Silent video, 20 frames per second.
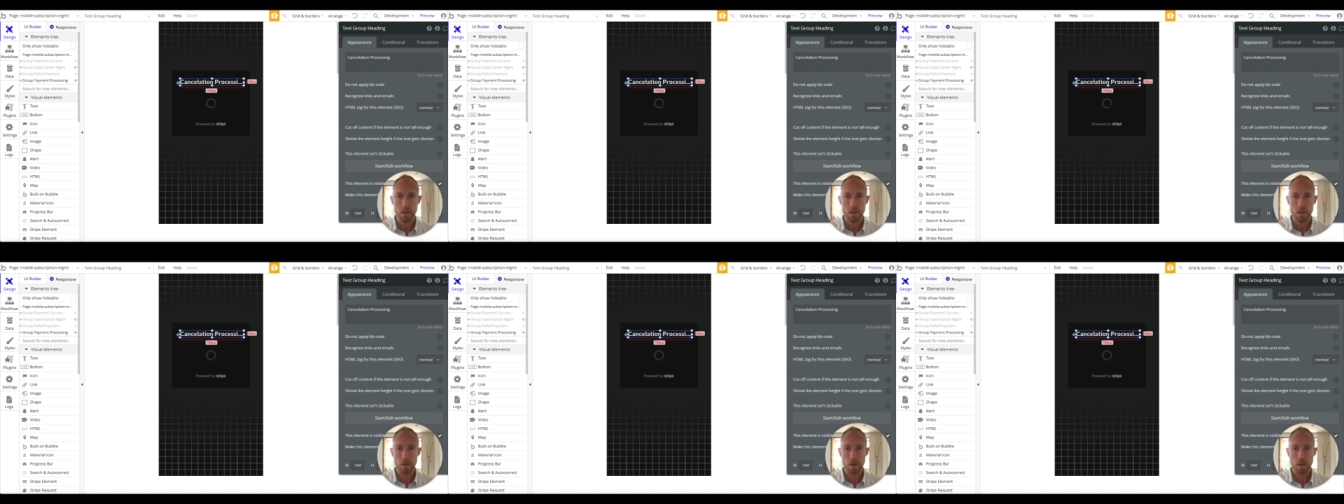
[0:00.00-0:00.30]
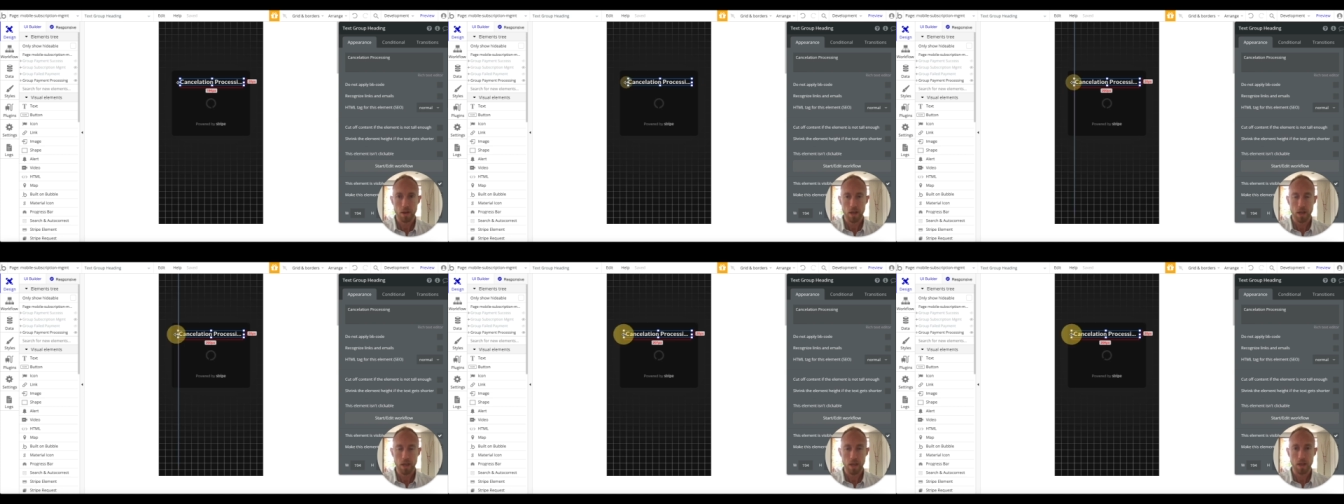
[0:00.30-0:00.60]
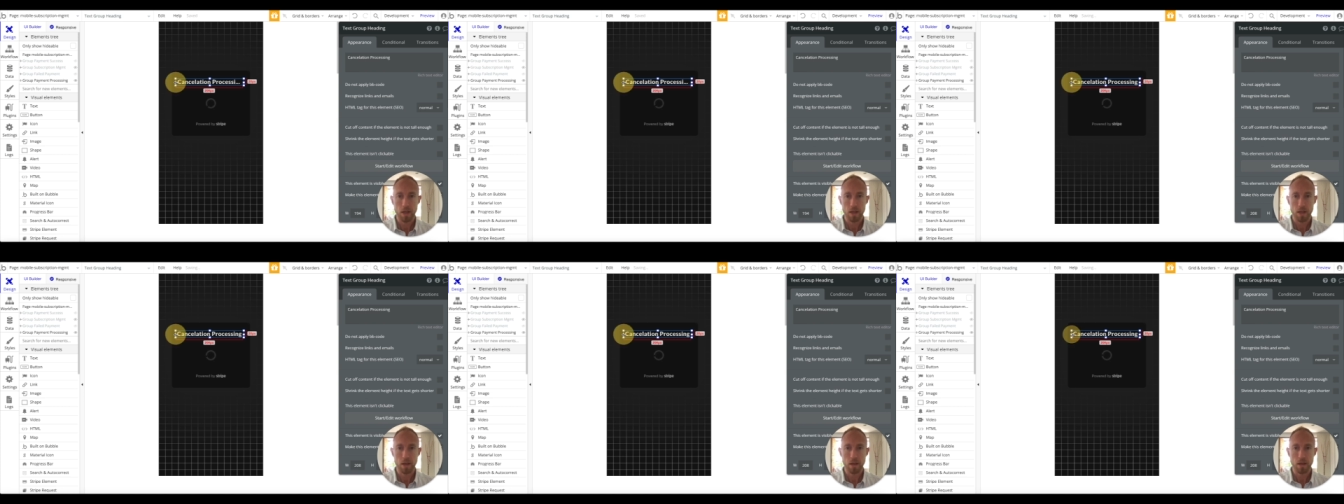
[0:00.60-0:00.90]

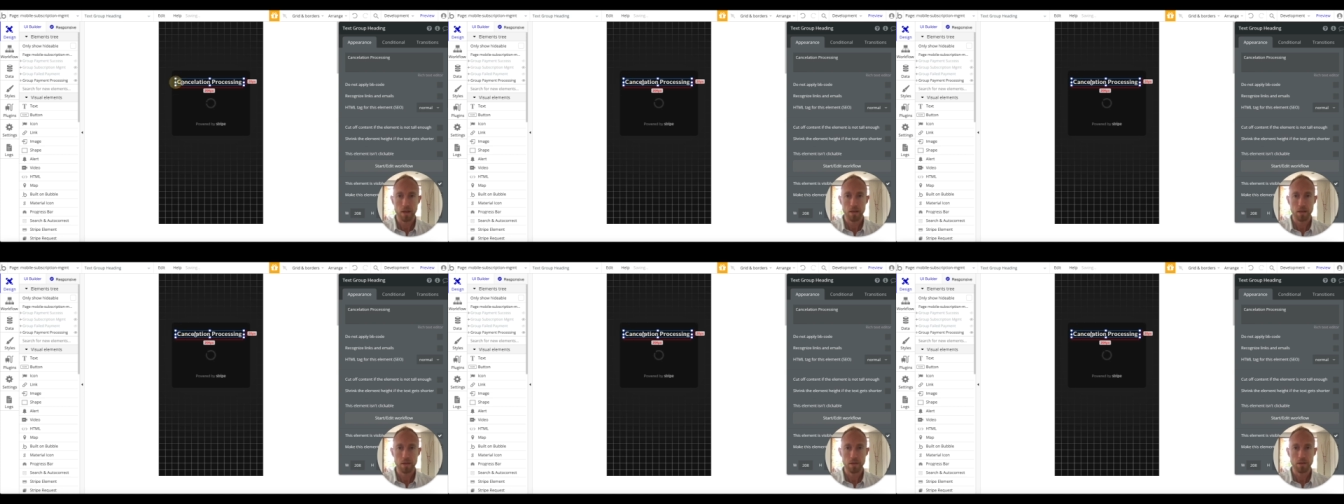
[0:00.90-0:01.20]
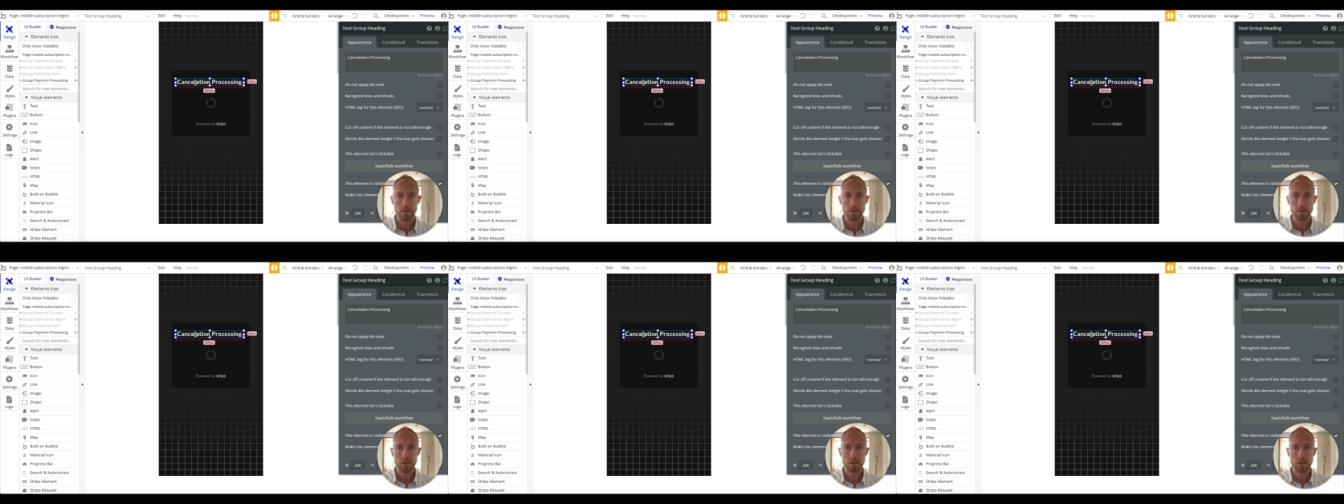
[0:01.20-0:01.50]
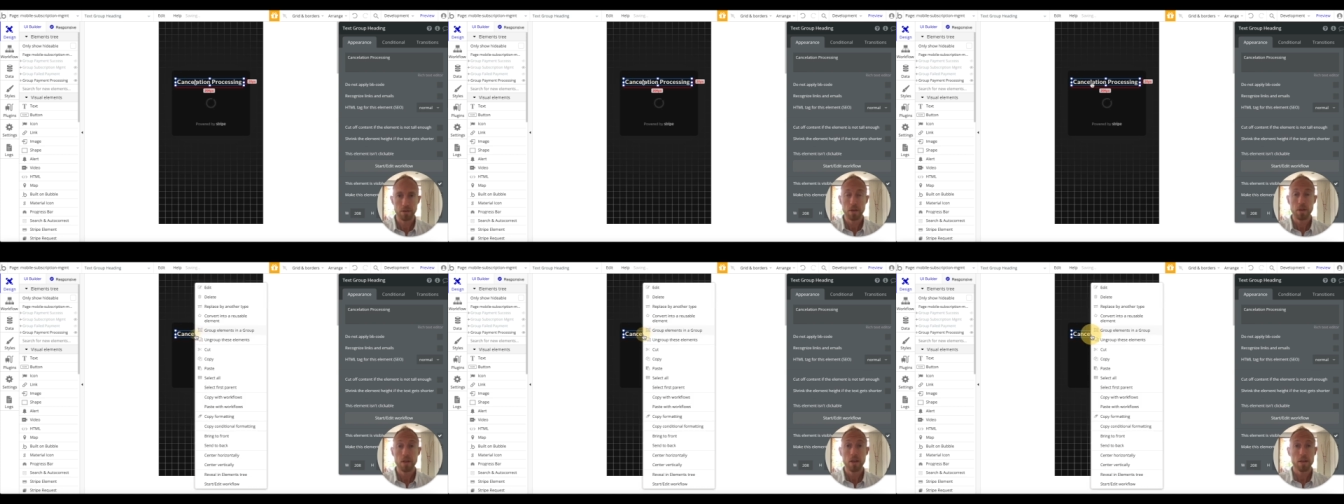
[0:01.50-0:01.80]
And
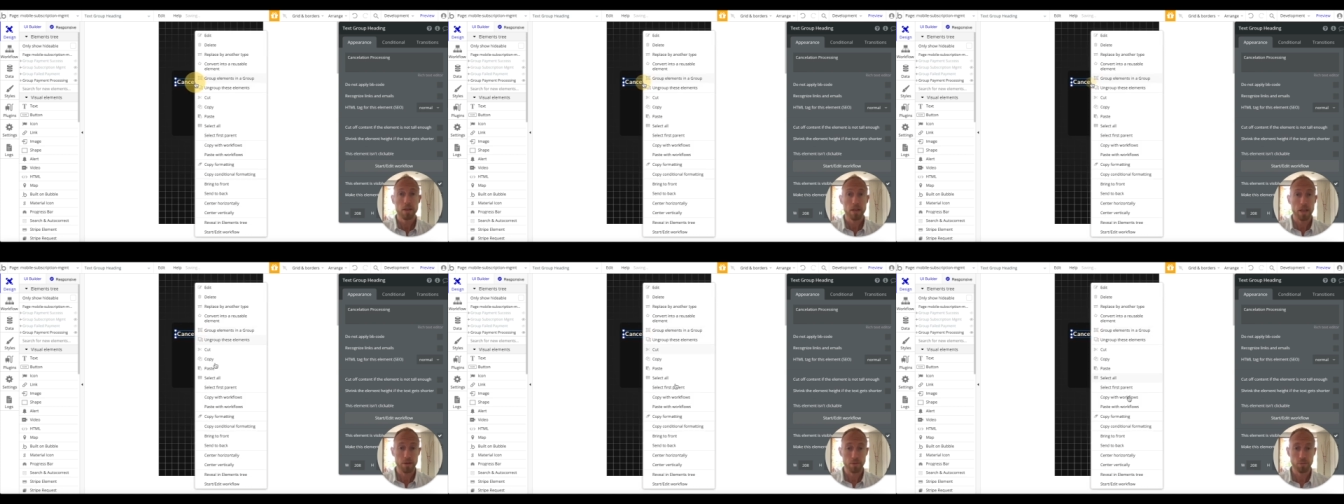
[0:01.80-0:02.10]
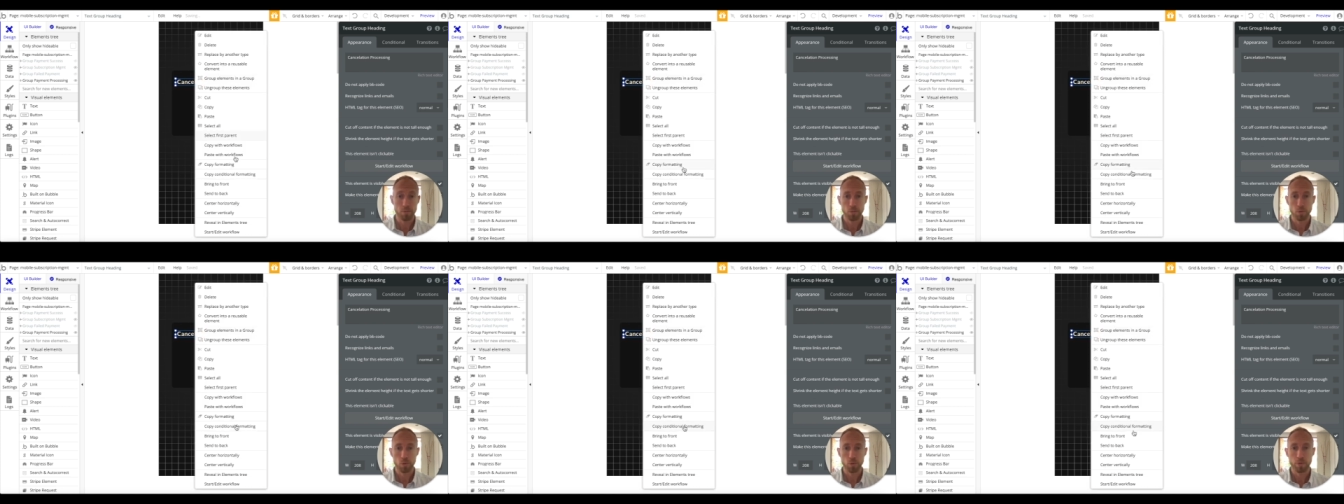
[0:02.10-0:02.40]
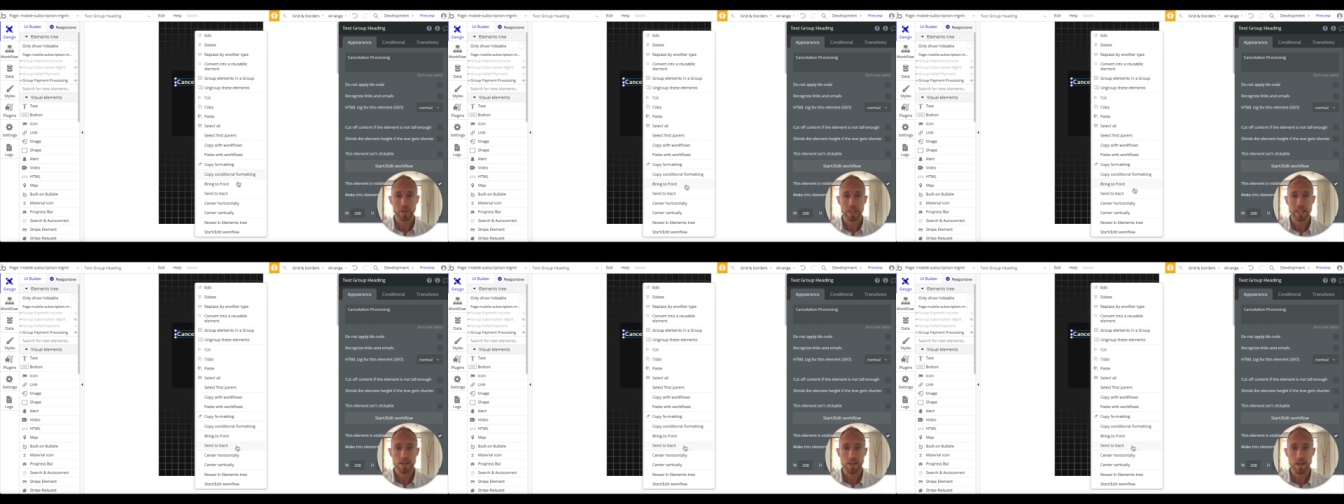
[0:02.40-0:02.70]
then we'll
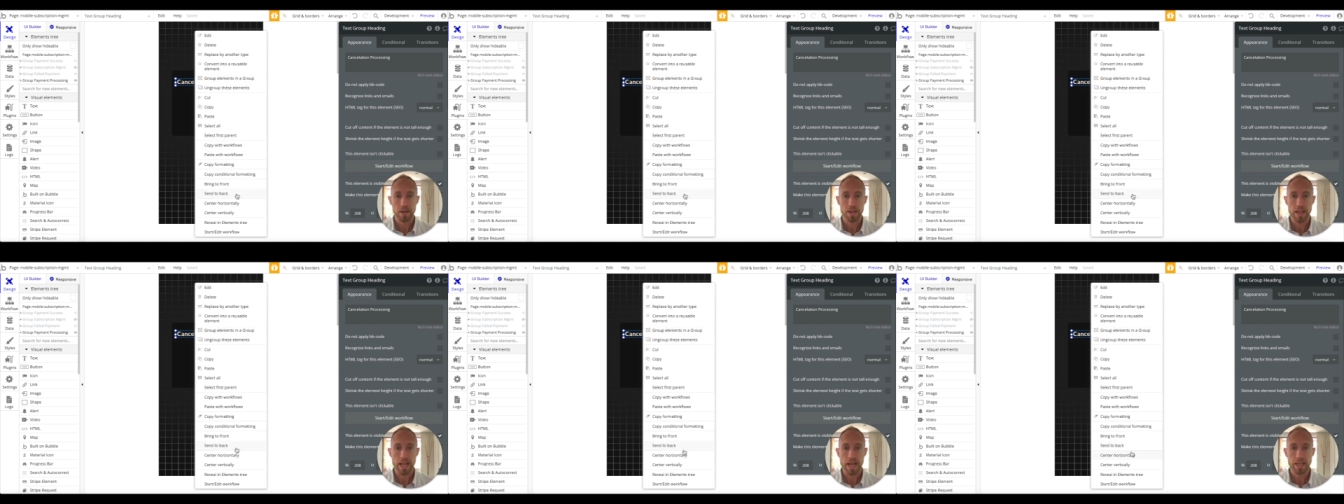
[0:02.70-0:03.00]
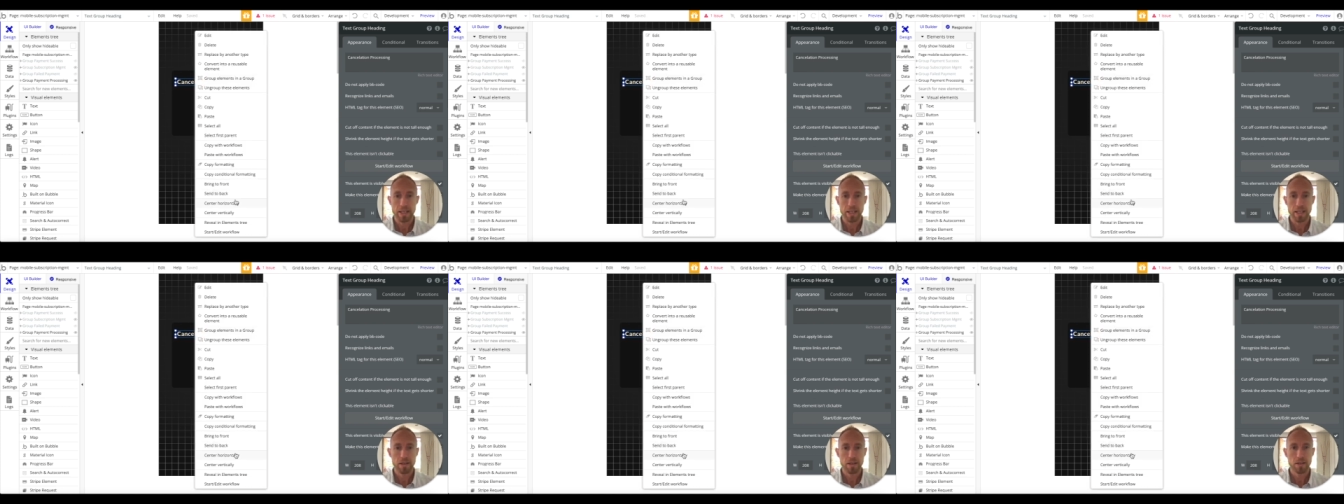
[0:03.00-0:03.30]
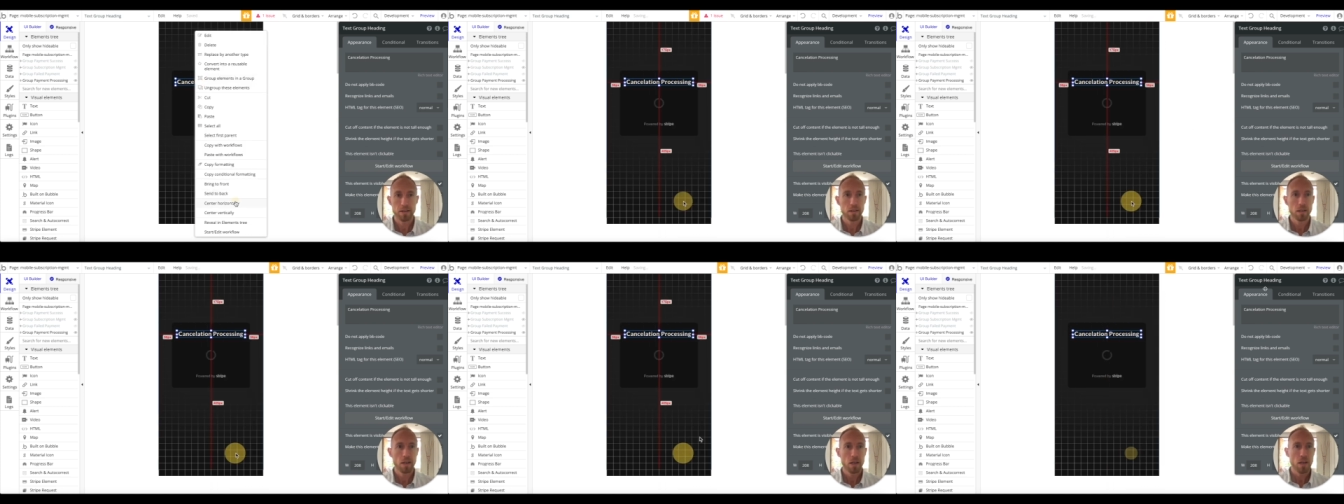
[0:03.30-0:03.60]
recenter that
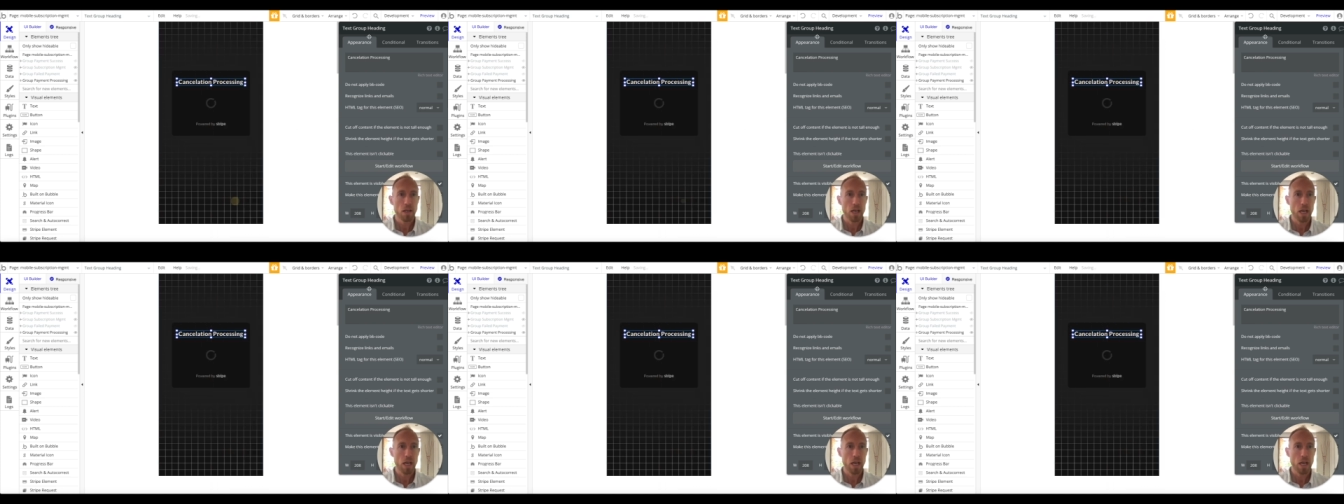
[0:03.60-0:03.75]
here. And